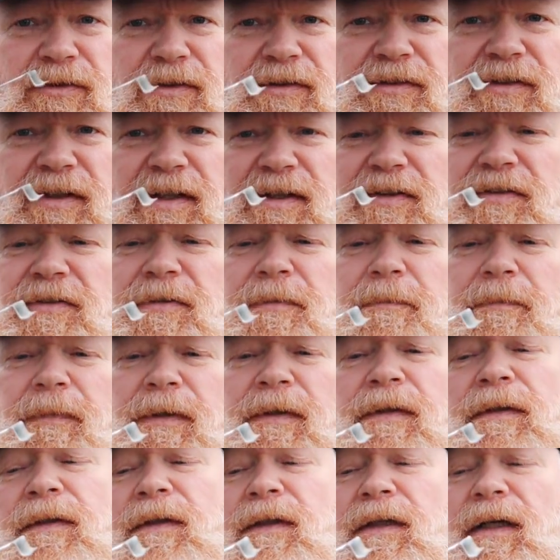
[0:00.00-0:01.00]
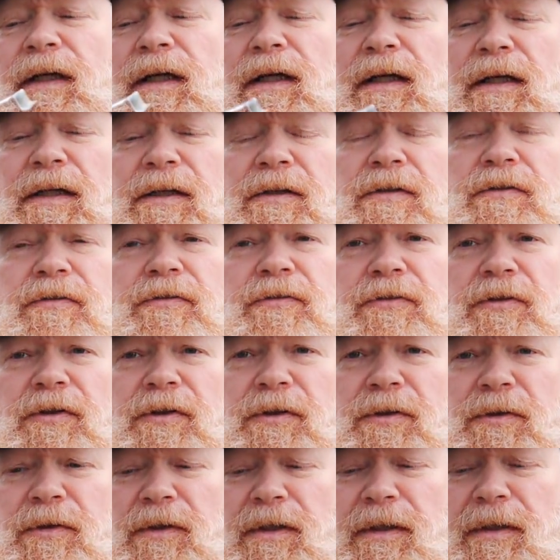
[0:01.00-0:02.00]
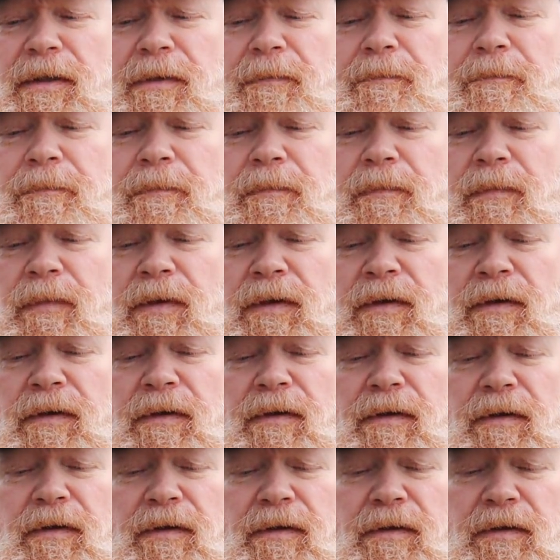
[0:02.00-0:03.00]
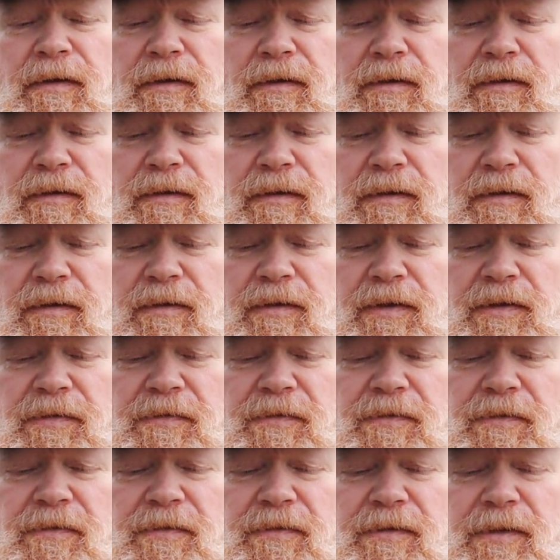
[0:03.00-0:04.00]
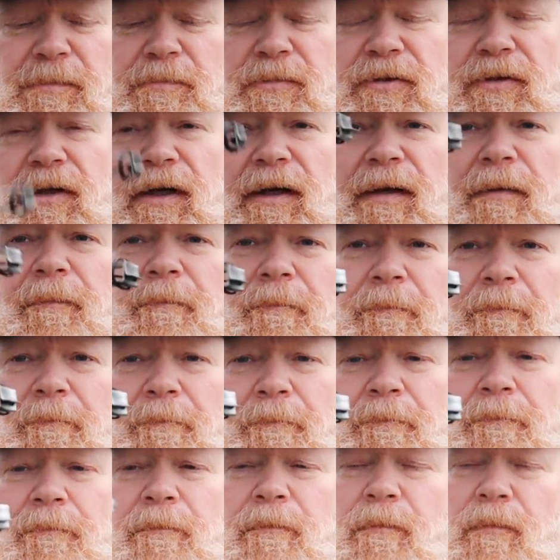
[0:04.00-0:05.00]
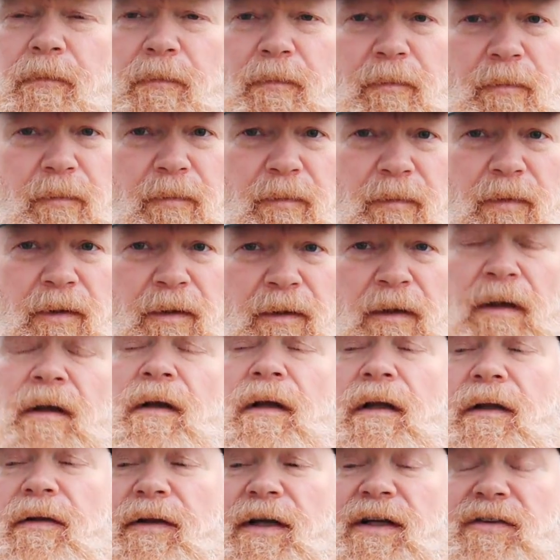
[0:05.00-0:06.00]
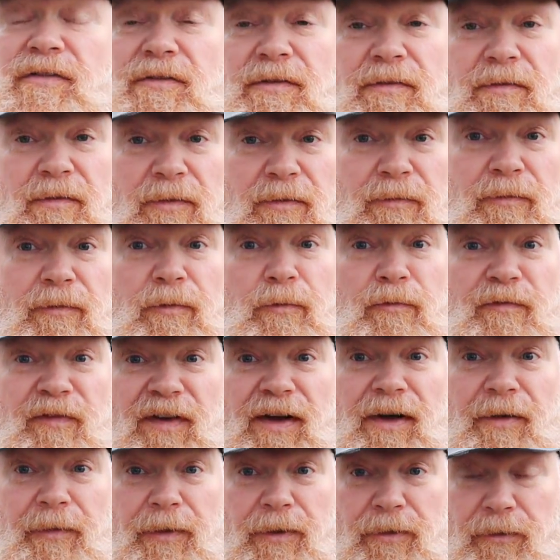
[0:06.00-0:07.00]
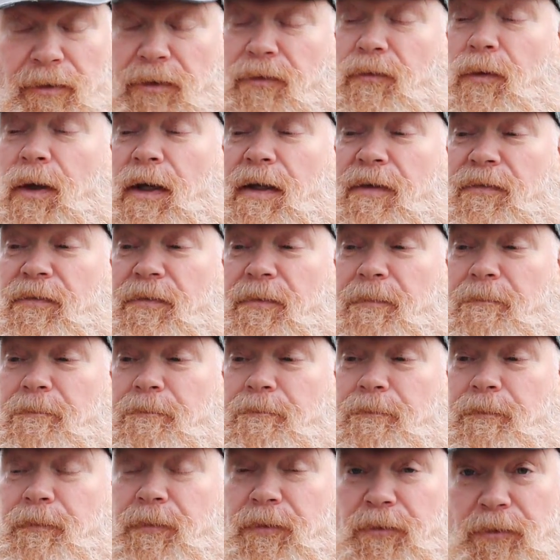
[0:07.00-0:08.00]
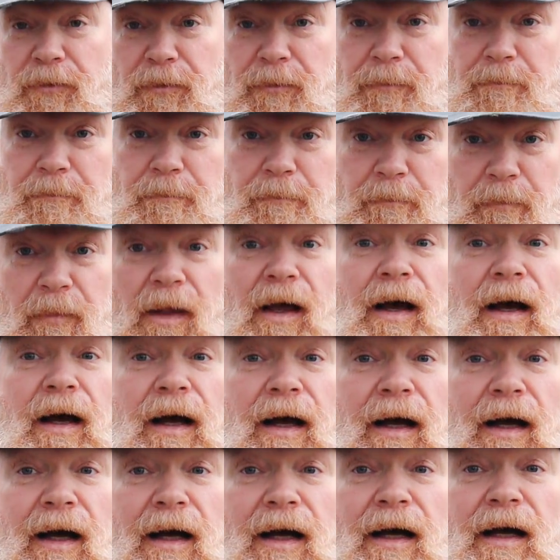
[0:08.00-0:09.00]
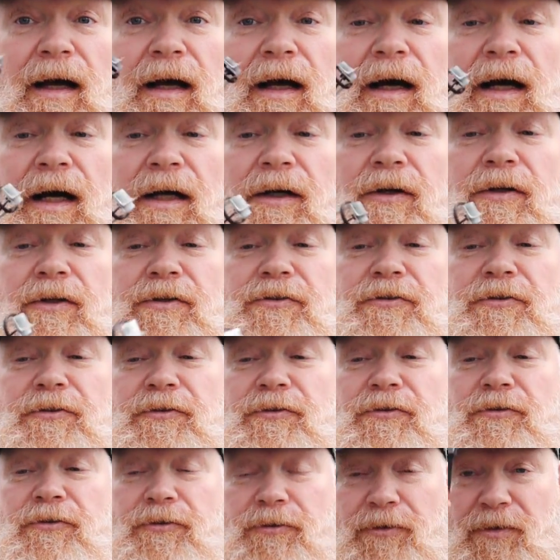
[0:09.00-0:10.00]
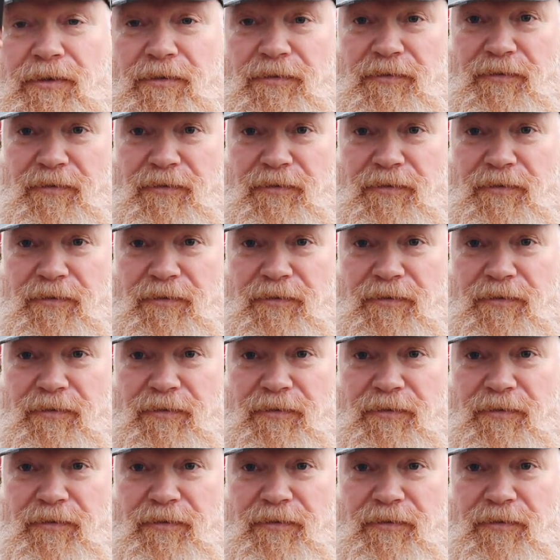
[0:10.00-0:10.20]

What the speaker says: the set. So this zip tie, that's very good advice, so I urge you to do the